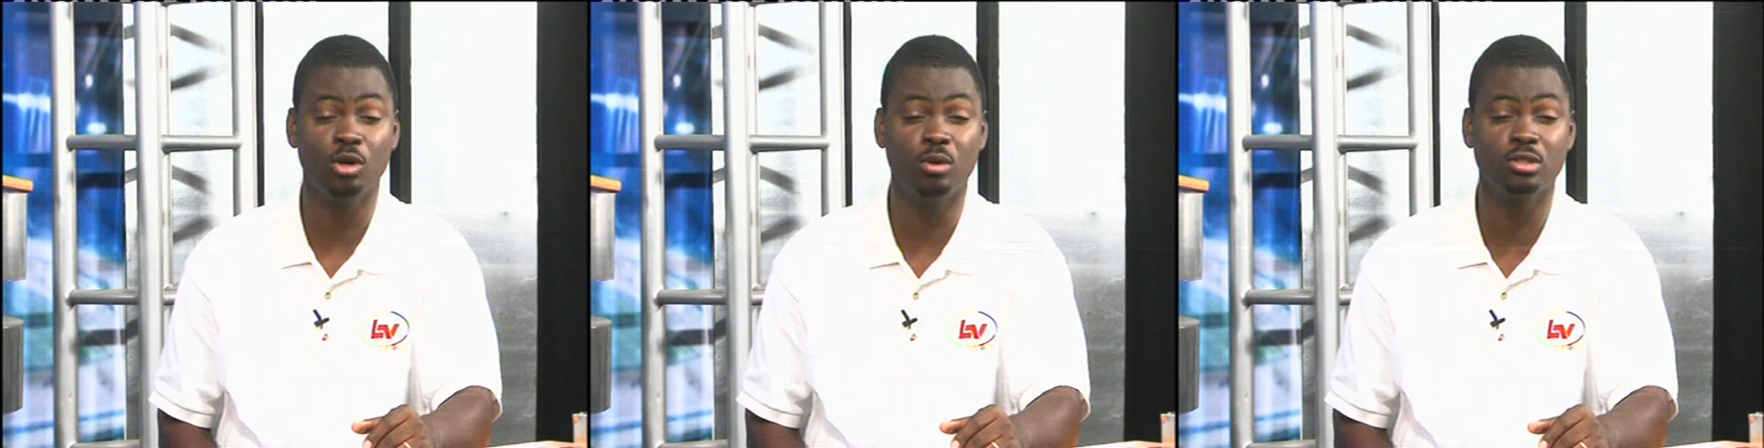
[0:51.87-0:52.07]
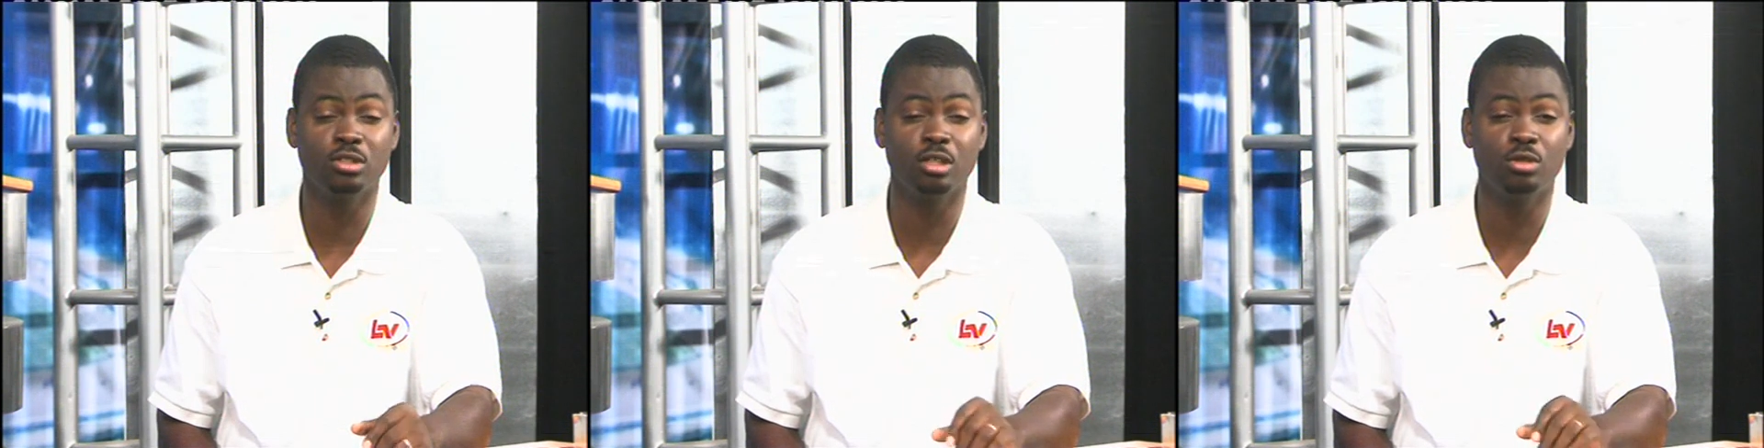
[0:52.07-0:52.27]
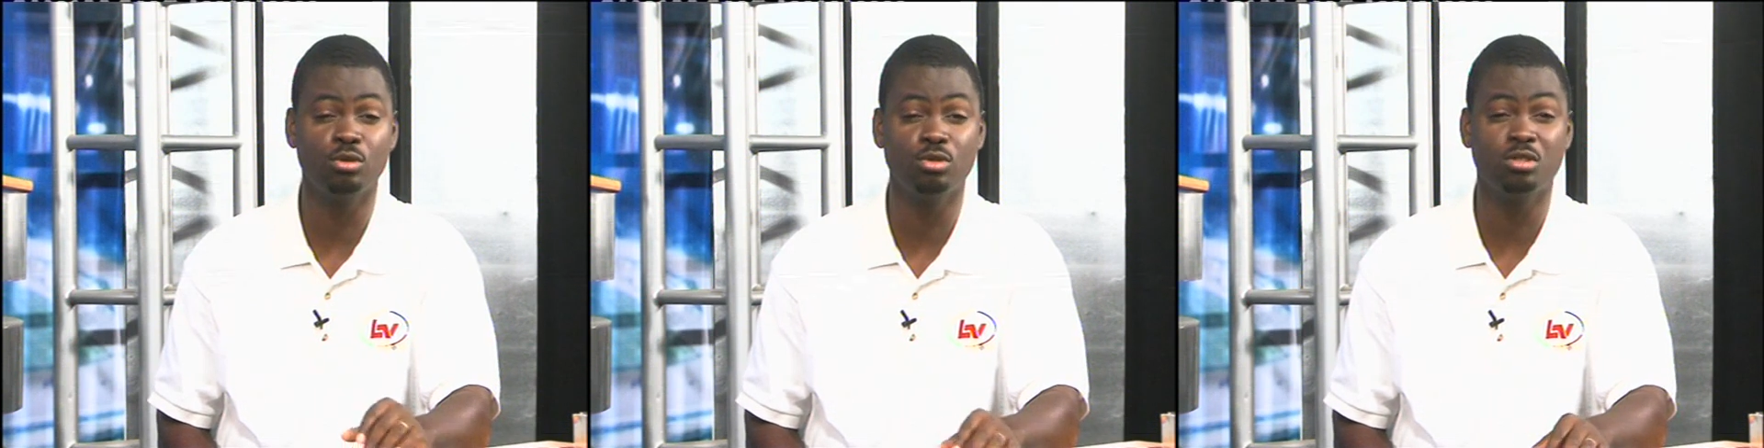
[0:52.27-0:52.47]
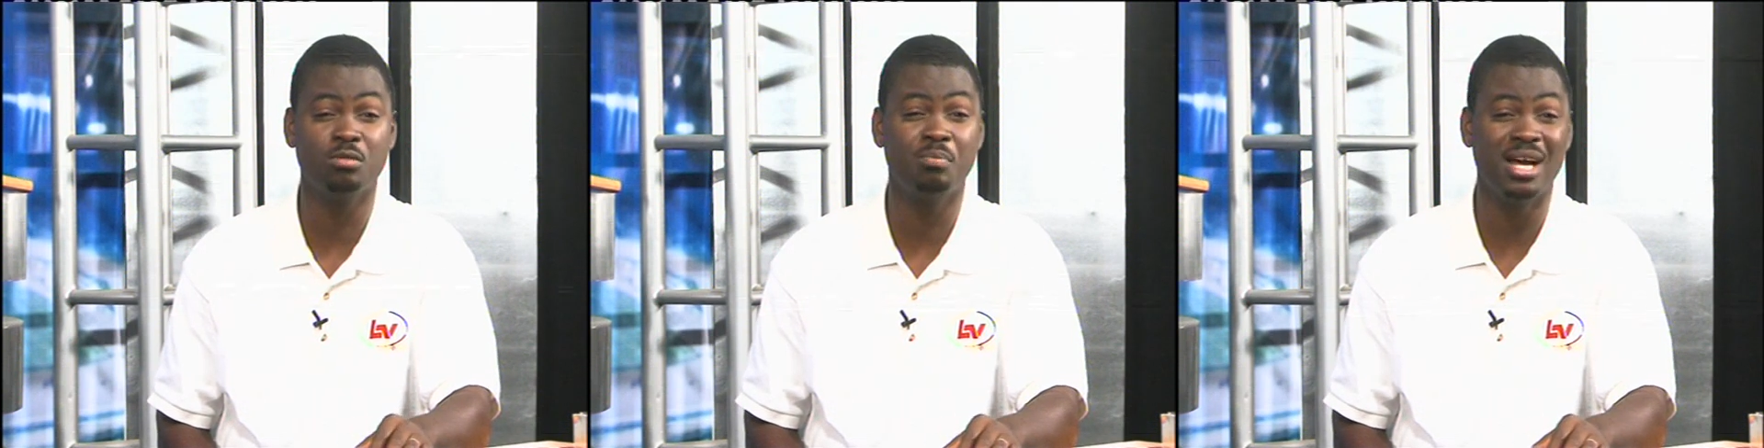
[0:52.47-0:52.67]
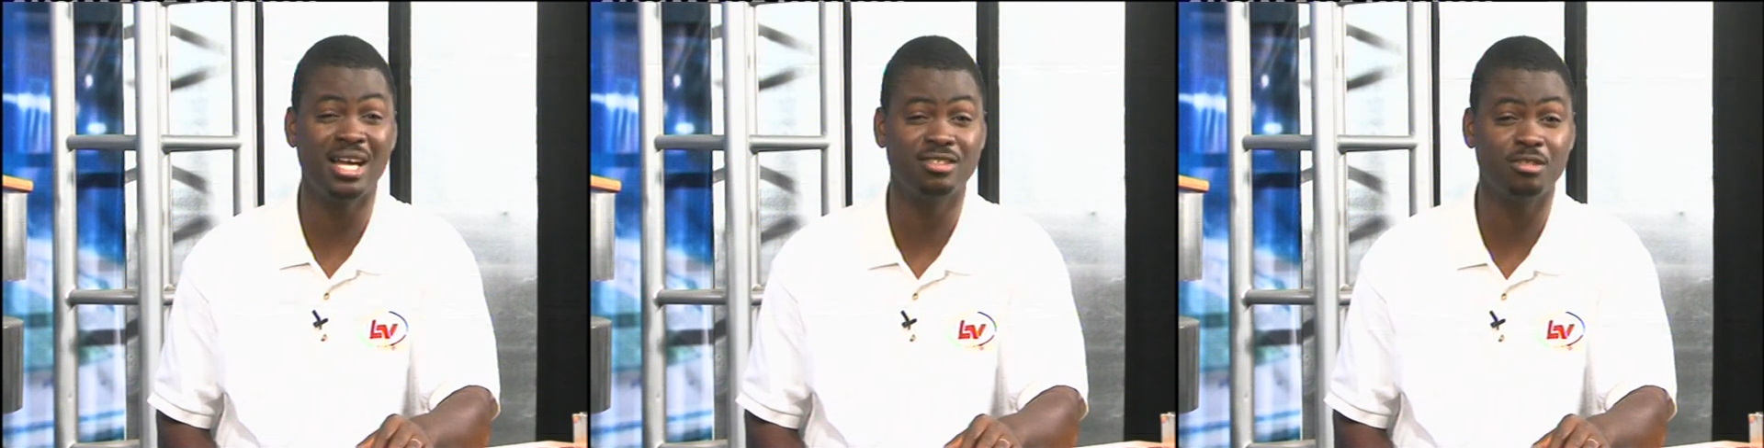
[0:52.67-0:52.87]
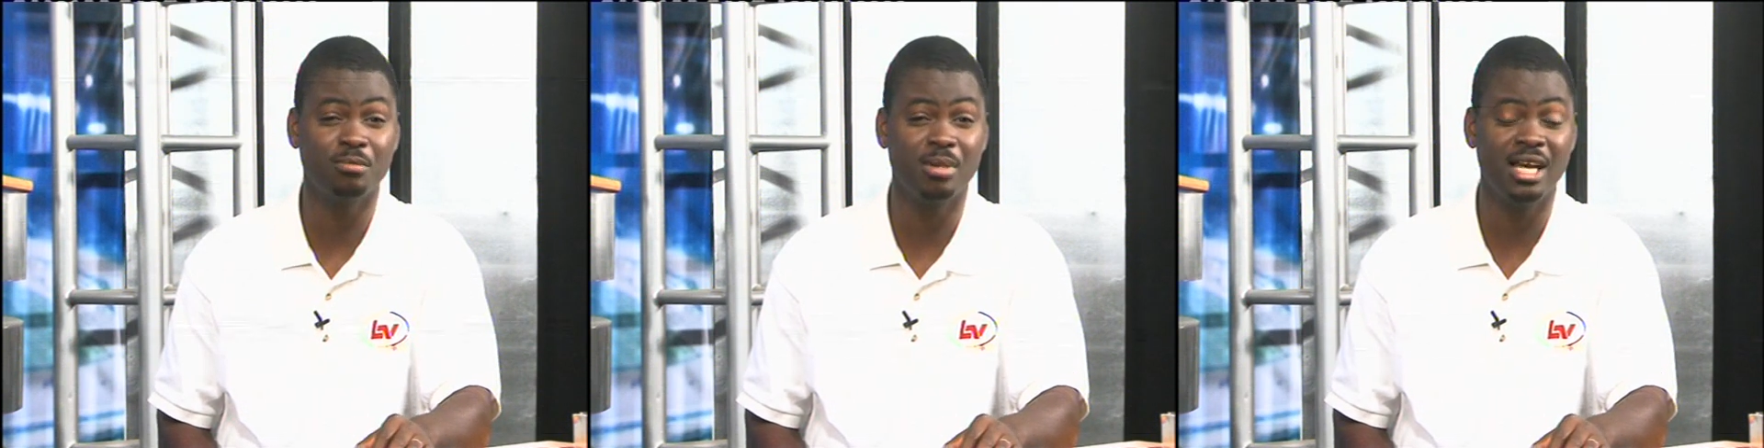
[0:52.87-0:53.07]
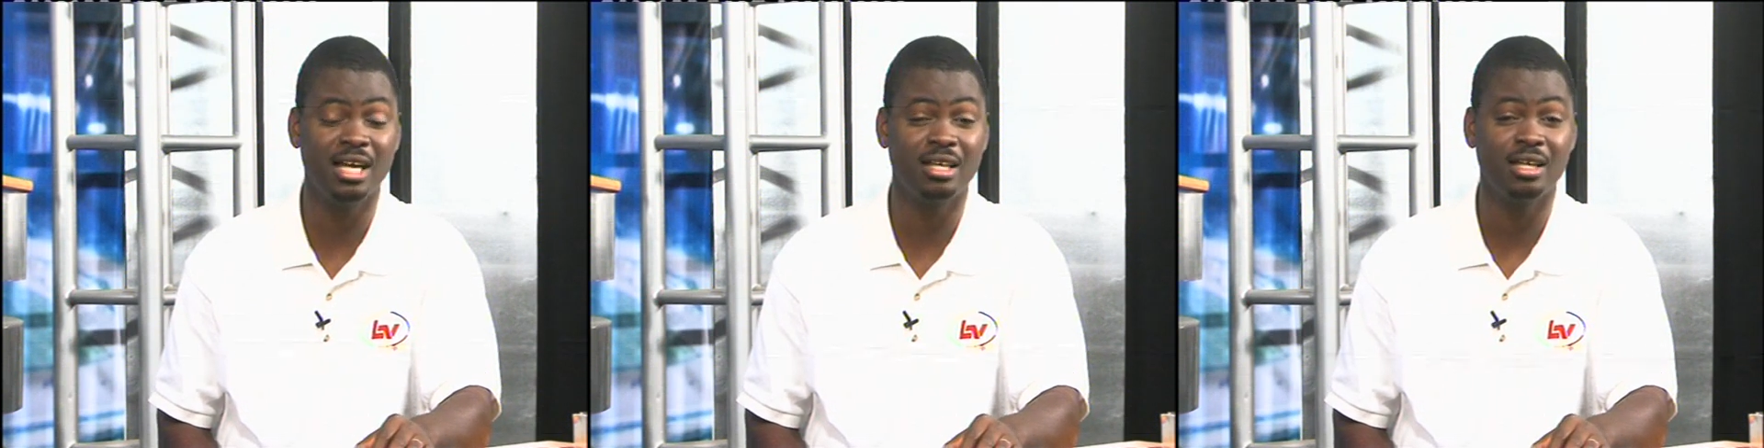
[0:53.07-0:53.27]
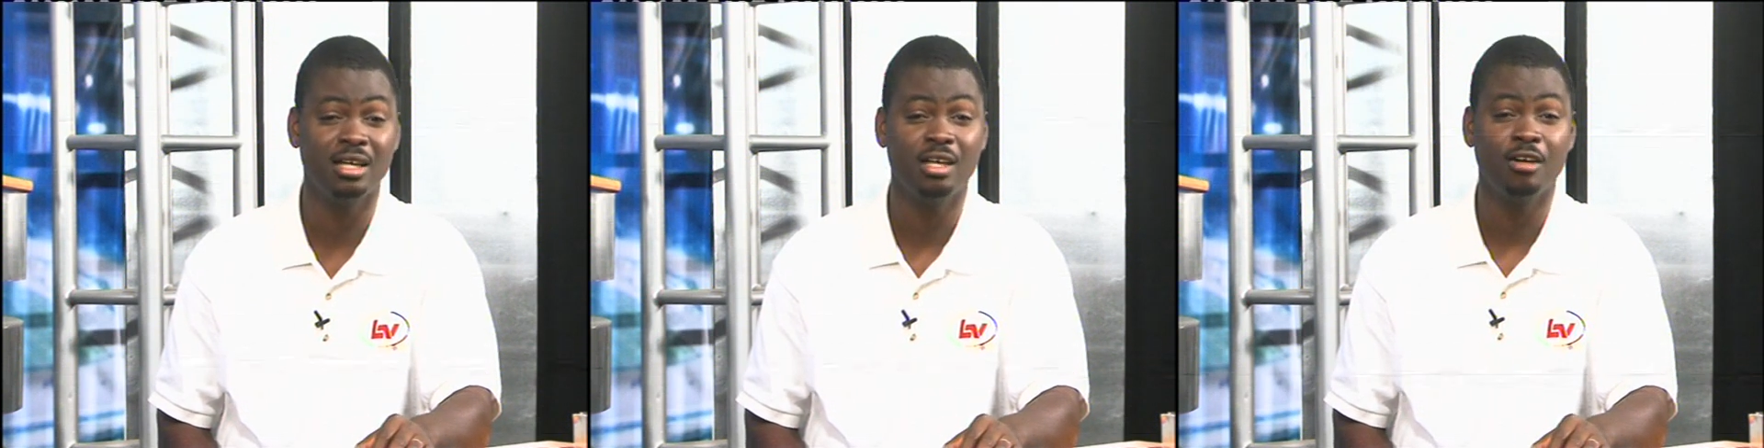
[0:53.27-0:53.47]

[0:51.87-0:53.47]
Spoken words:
want to lose back-to-back